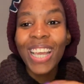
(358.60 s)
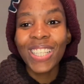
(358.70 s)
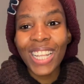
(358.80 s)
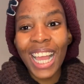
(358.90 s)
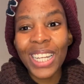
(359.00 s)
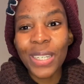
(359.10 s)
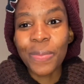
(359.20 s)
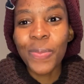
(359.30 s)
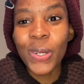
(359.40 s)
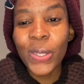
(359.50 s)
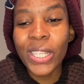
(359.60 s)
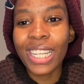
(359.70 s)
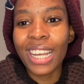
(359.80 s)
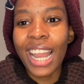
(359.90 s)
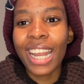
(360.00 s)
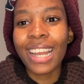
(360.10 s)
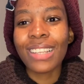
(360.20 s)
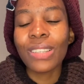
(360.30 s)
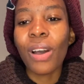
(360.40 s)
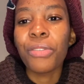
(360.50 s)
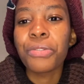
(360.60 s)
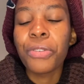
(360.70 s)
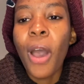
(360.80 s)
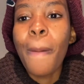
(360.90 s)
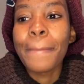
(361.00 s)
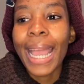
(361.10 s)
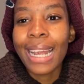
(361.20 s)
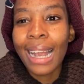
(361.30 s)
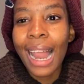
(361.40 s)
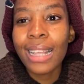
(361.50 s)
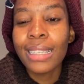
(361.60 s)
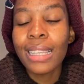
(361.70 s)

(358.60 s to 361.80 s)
So like most learners of my class